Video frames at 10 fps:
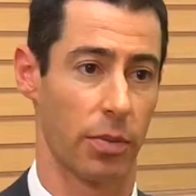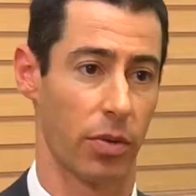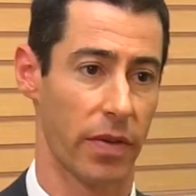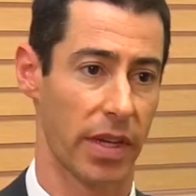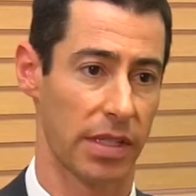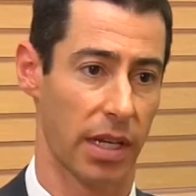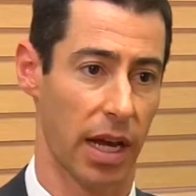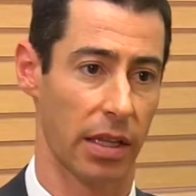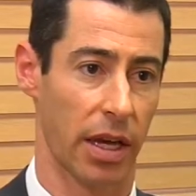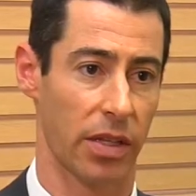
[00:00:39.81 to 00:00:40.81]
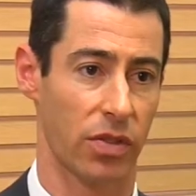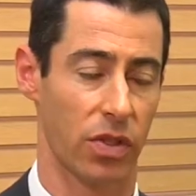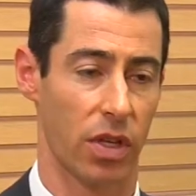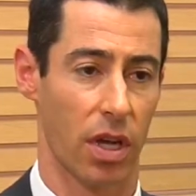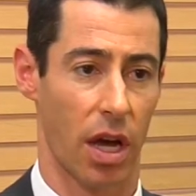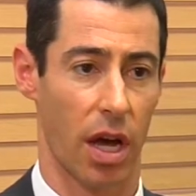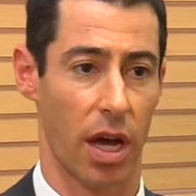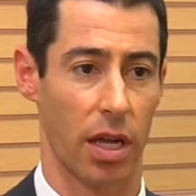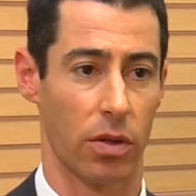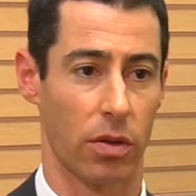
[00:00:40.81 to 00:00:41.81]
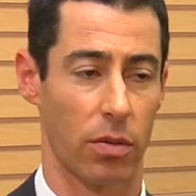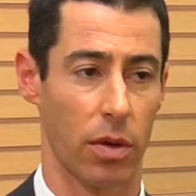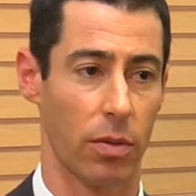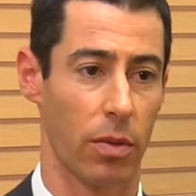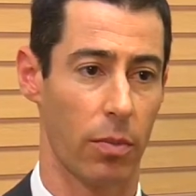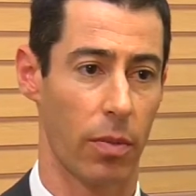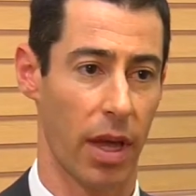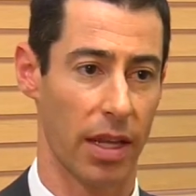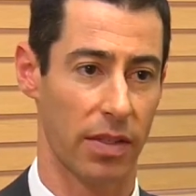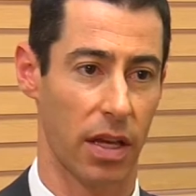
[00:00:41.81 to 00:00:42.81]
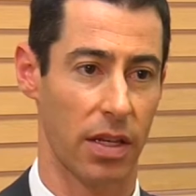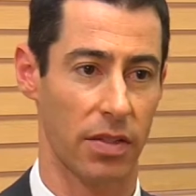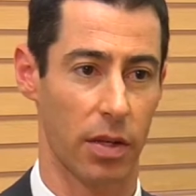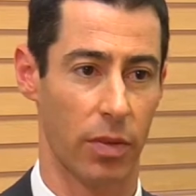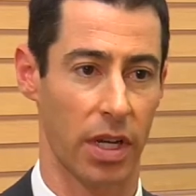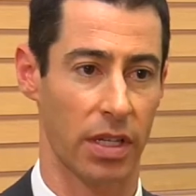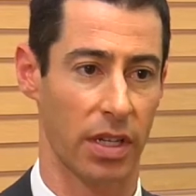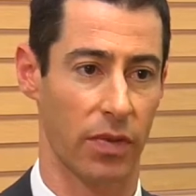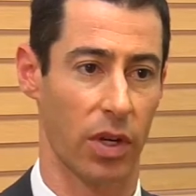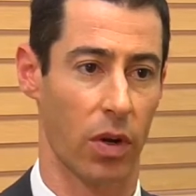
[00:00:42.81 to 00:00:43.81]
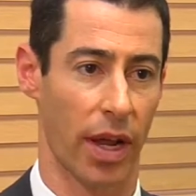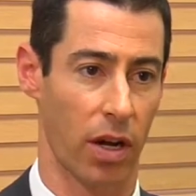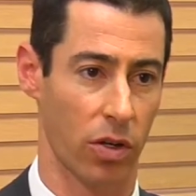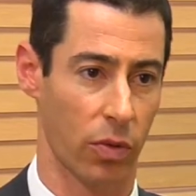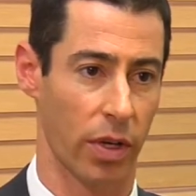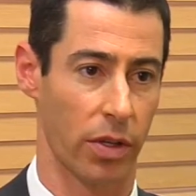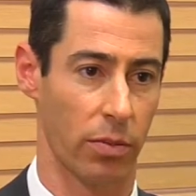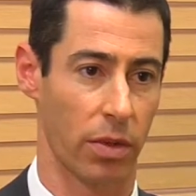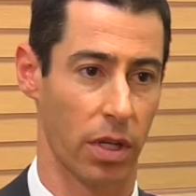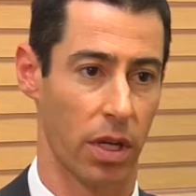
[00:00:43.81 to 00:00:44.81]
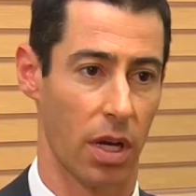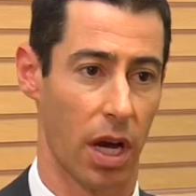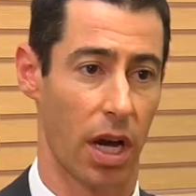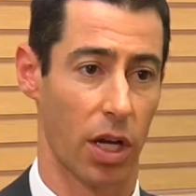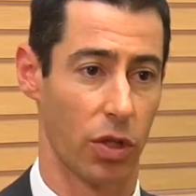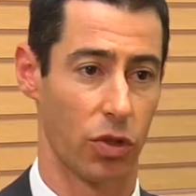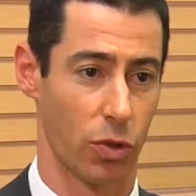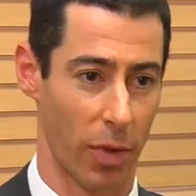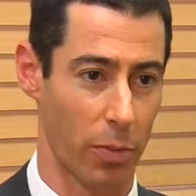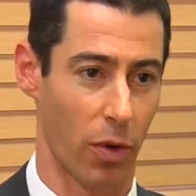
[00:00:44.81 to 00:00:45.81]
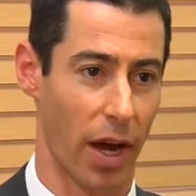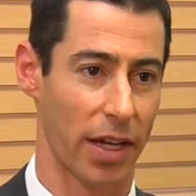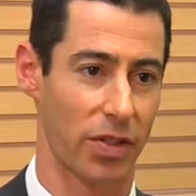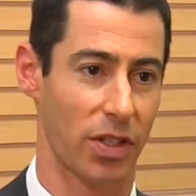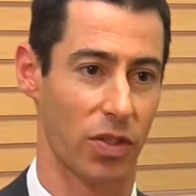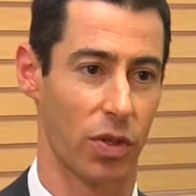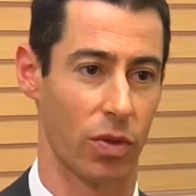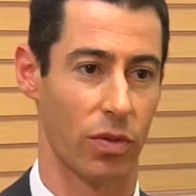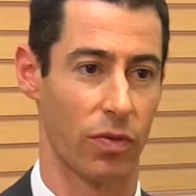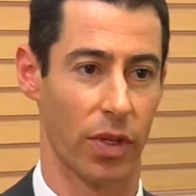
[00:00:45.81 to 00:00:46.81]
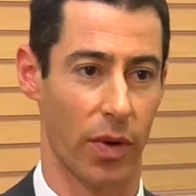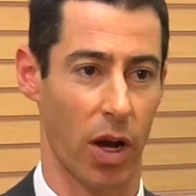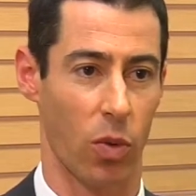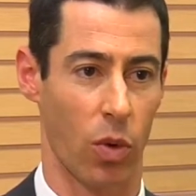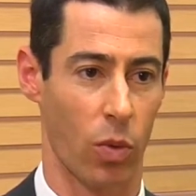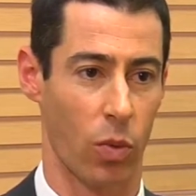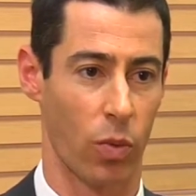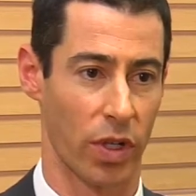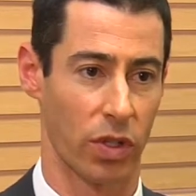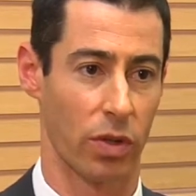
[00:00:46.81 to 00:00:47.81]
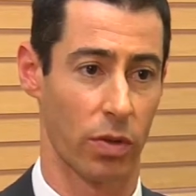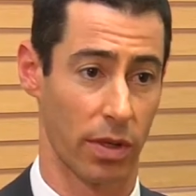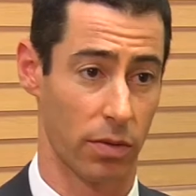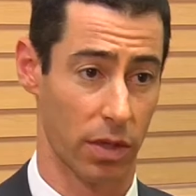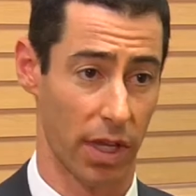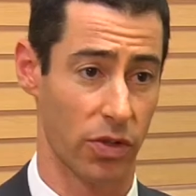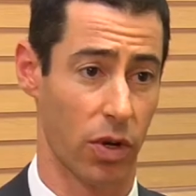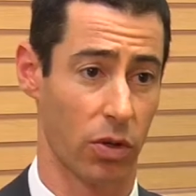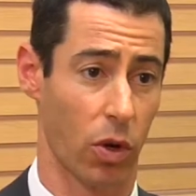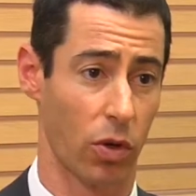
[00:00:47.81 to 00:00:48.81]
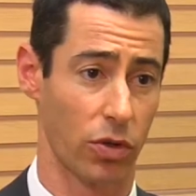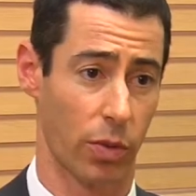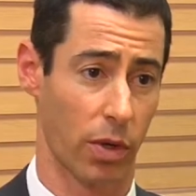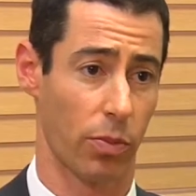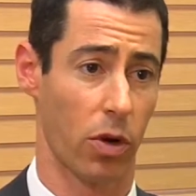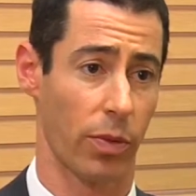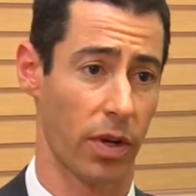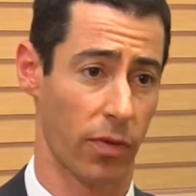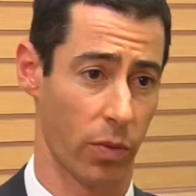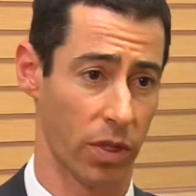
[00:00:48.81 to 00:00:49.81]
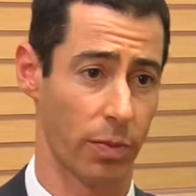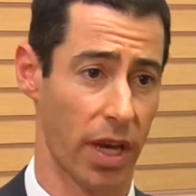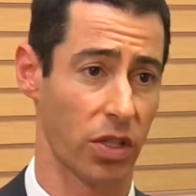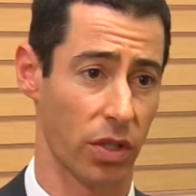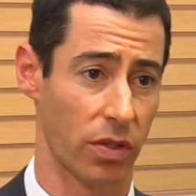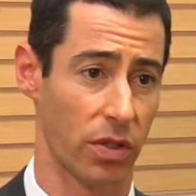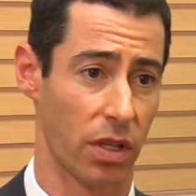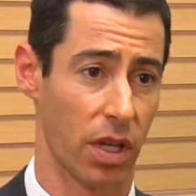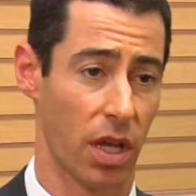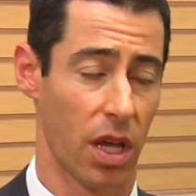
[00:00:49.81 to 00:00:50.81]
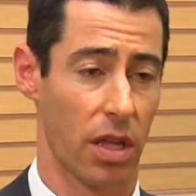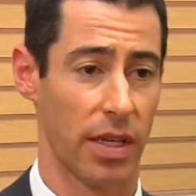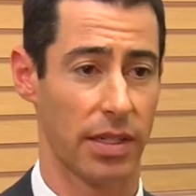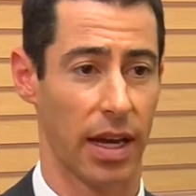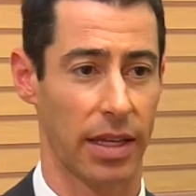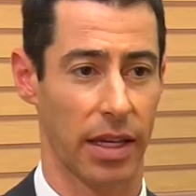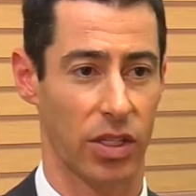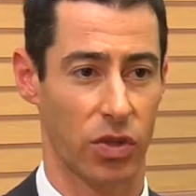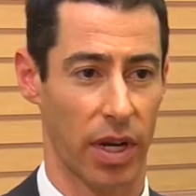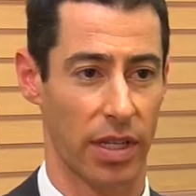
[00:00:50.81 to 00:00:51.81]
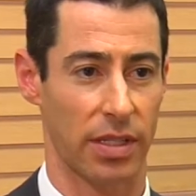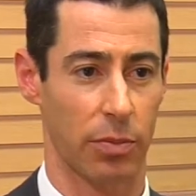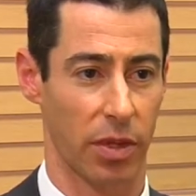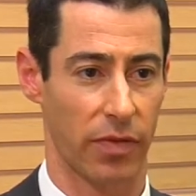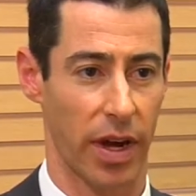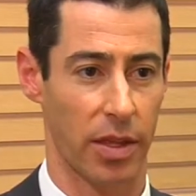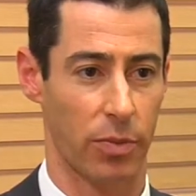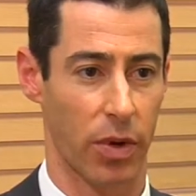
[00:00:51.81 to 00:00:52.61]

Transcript: The previous guidelines uh, had a somewhat difficult algorithm uh, to memorize and to figure out which cholesterol goals were appropriate for which patients. These guidelines try to simplify the